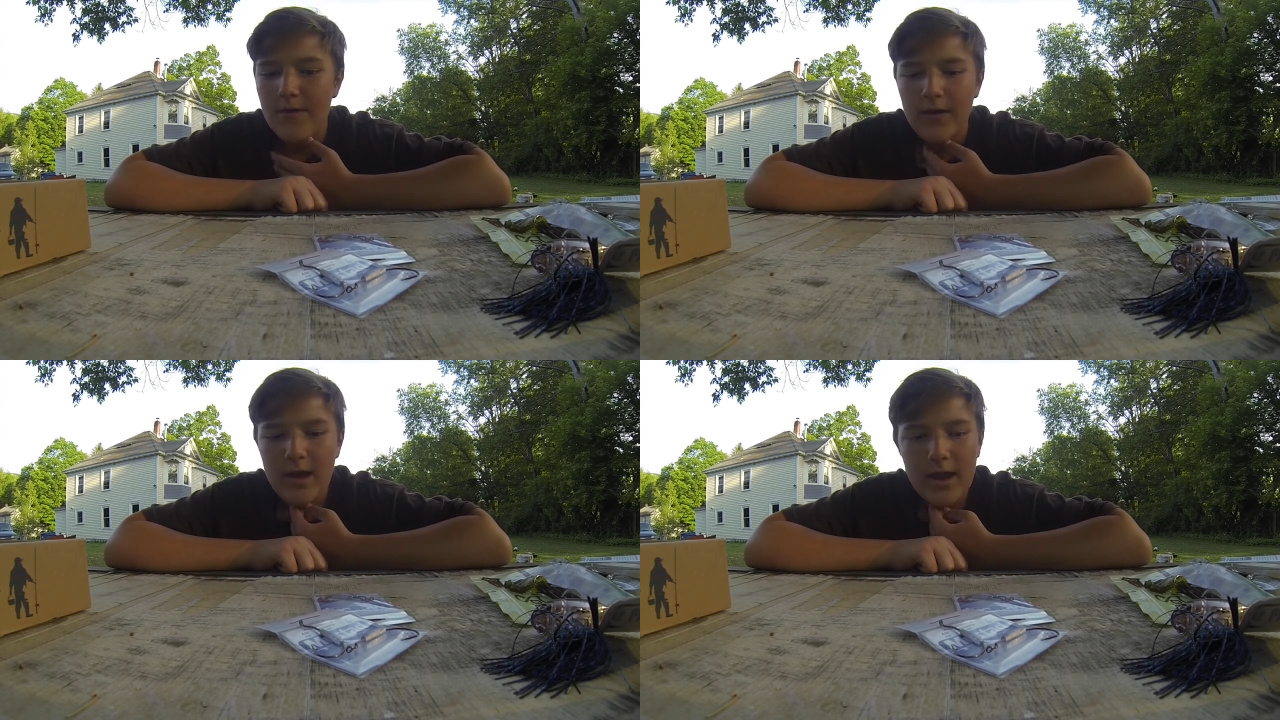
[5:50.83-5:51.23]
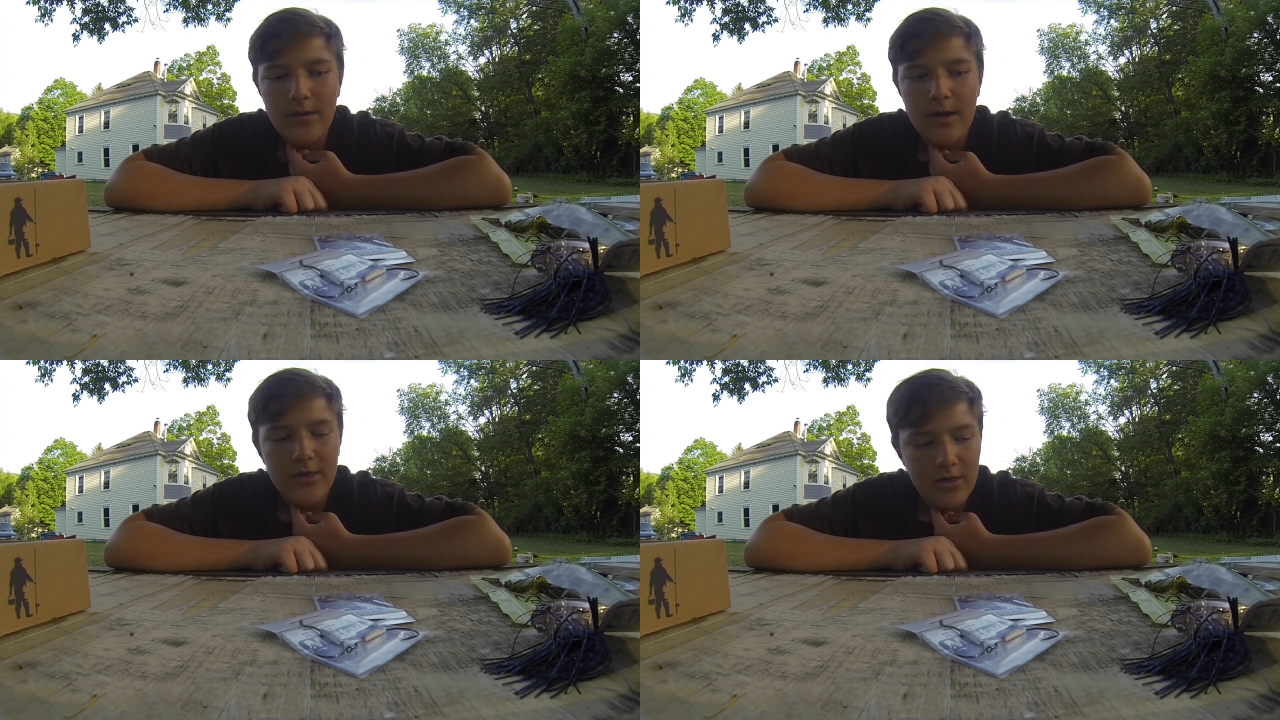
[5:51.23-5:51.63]

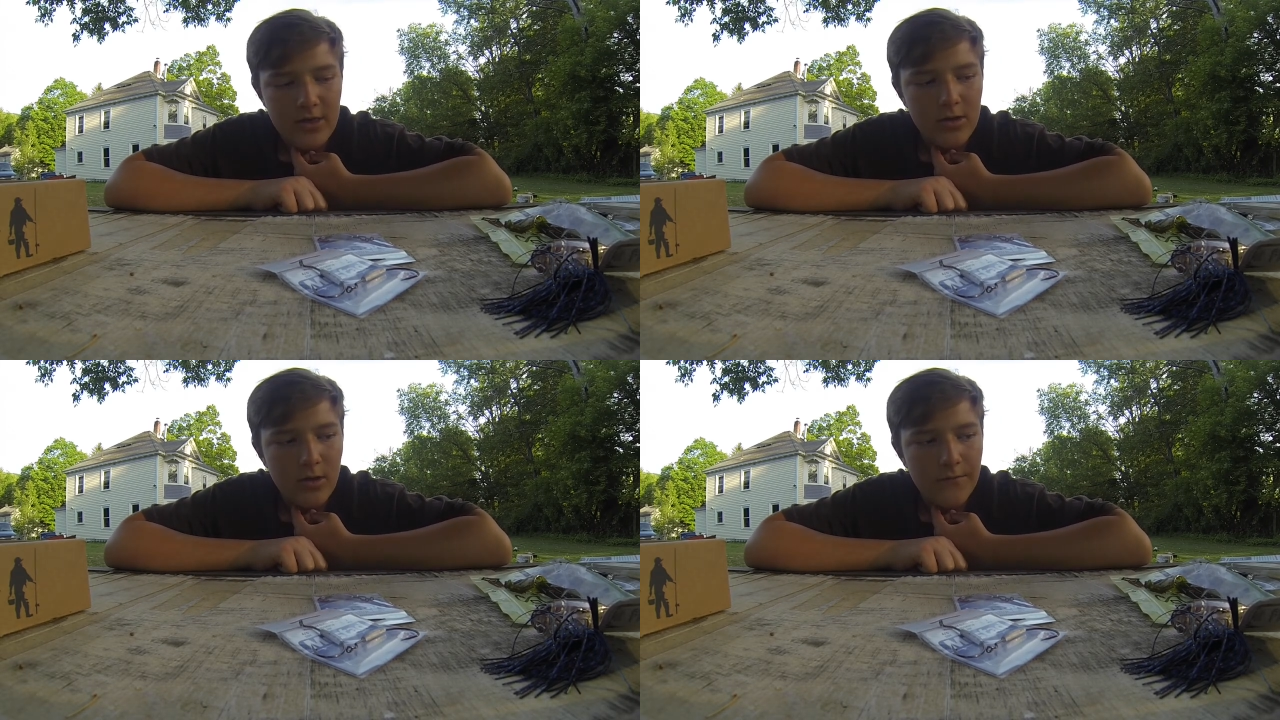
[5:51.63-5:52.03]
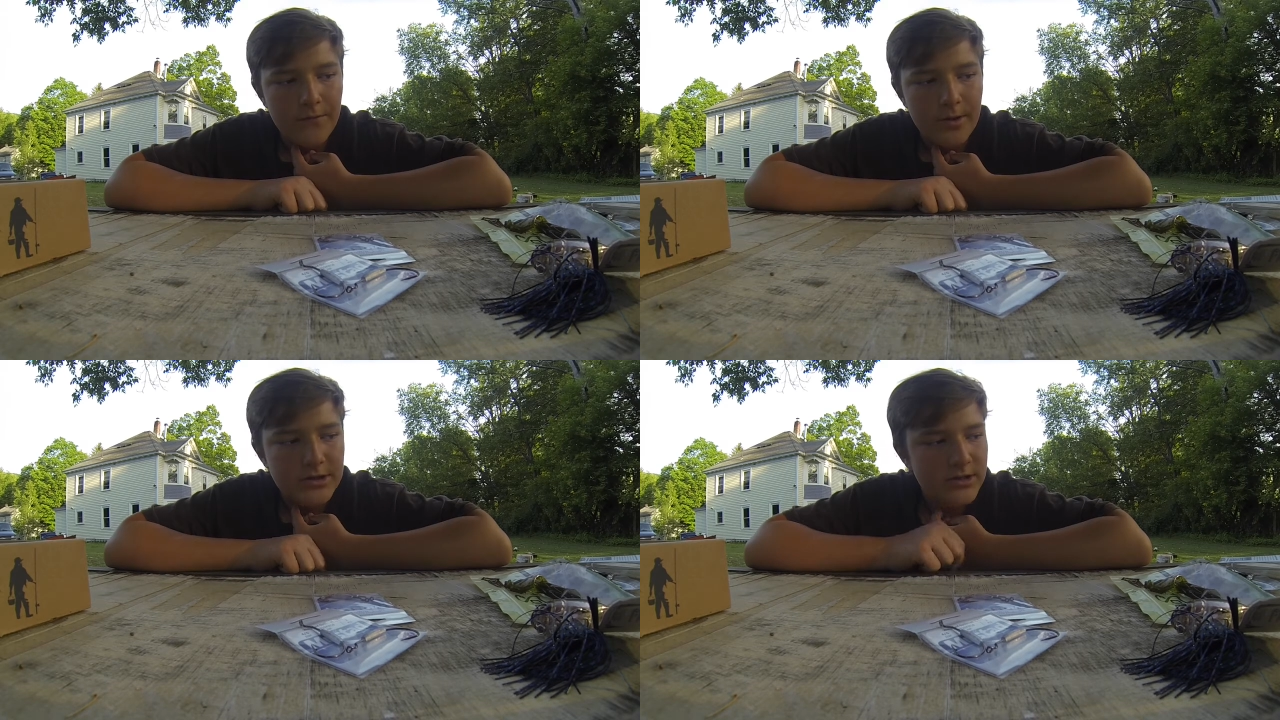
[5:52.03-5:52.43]
Anyway, thank you all
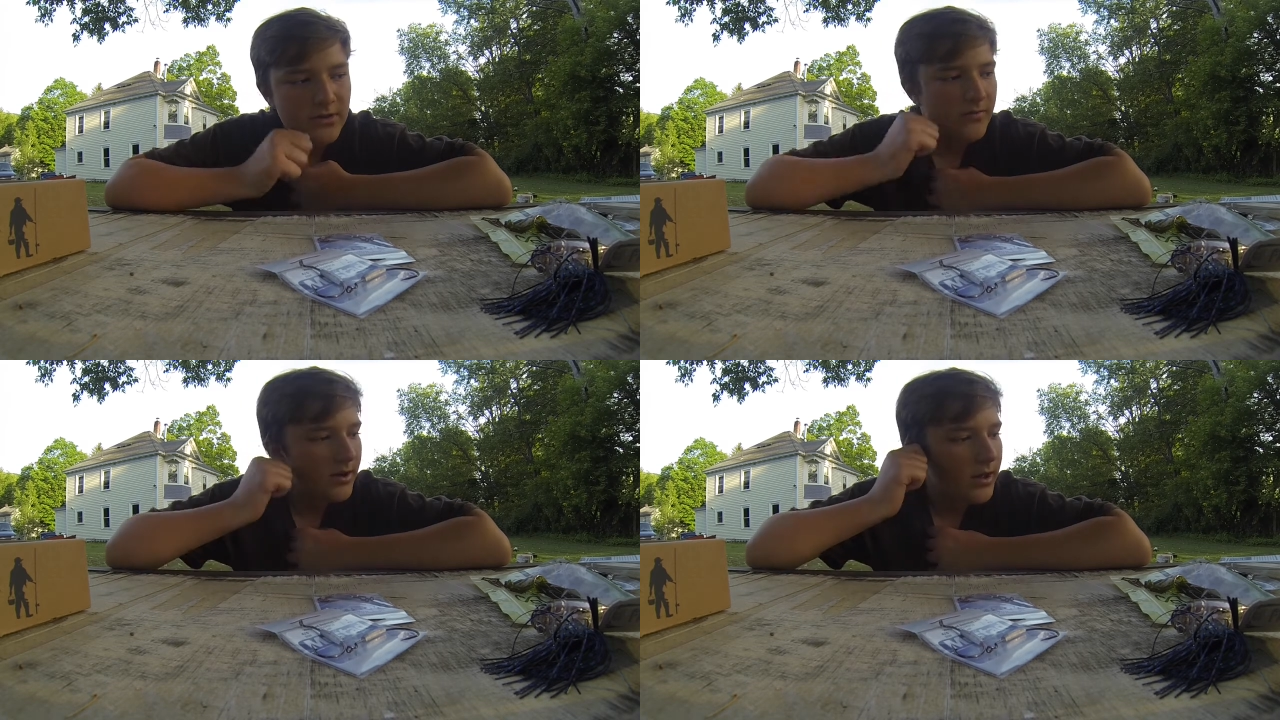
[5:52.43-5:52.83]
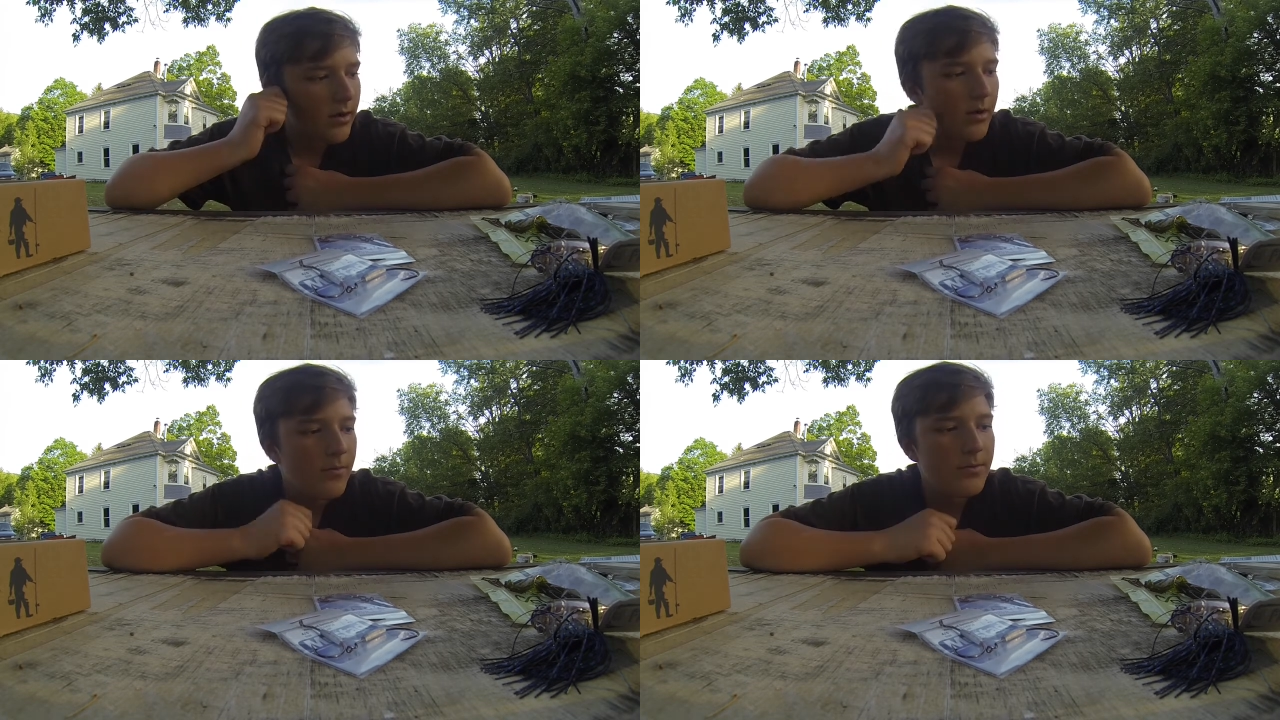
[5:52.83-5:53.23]
for watching this
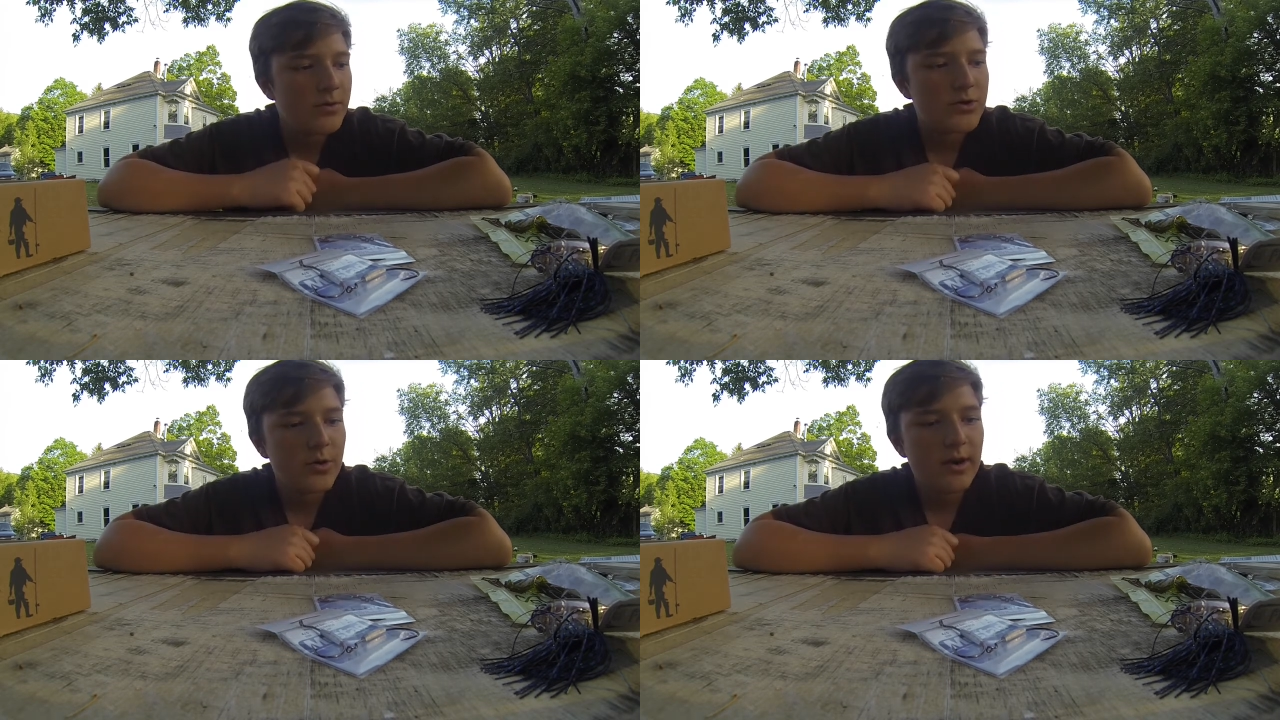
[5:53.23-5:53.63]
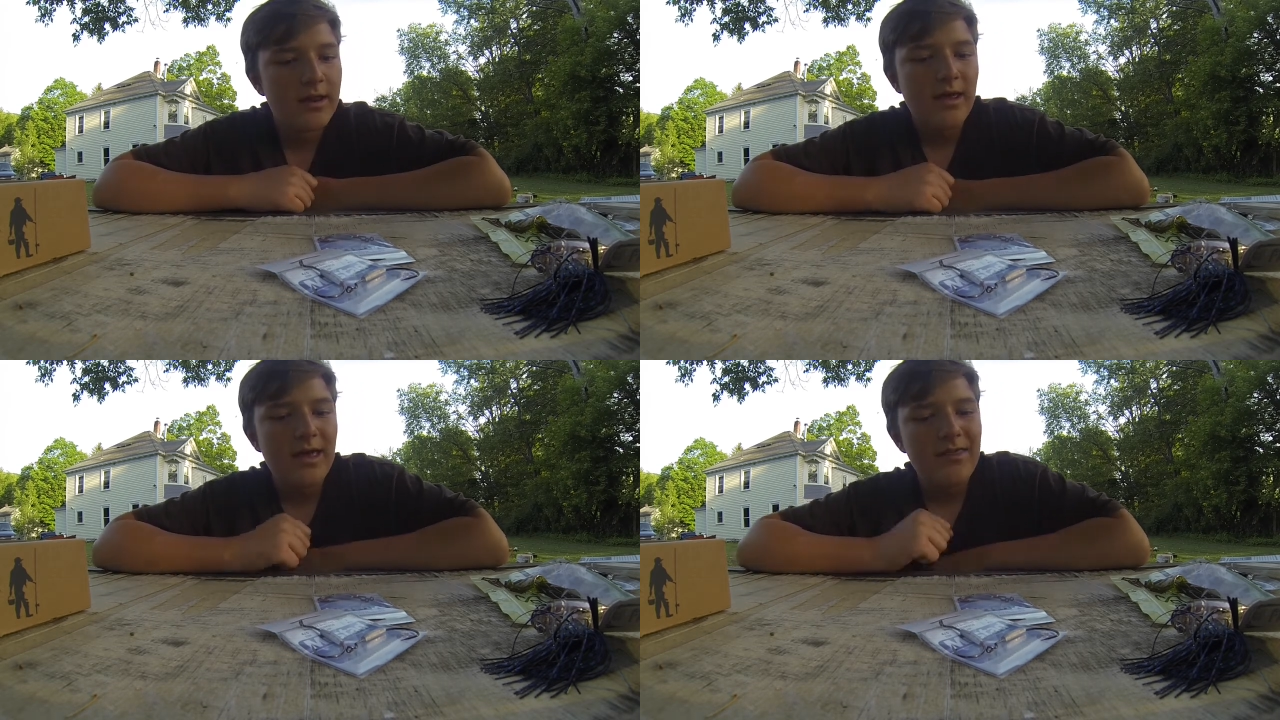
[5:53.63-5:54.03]
video. Hope you enjoyed.